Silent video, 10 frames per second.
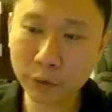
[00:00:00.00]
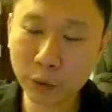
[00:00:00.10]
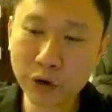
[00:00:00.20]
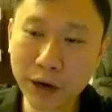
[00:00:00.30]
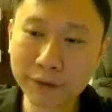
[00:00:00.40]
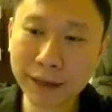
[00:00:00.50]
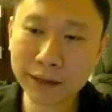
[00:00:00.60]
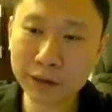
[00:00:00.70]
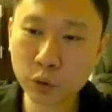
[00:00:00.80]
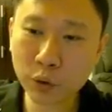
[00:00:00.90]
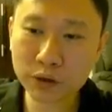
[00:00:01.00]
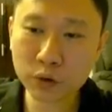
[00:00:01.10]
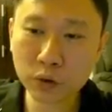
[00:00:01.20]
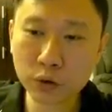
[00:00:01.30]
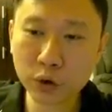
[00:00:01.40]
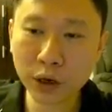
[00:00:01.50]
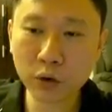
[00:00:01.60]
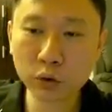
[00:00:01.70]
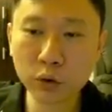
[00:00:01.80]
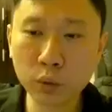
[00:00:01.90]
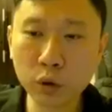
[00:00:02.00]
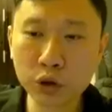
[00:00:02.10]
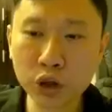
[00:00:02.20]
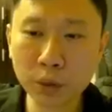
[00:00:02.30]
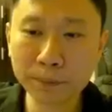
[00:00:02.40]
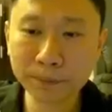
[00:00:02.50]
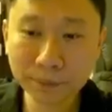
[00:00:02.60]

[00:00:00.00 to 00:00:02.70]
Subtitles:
when you have 10 quest scroll, you can go to the workshop.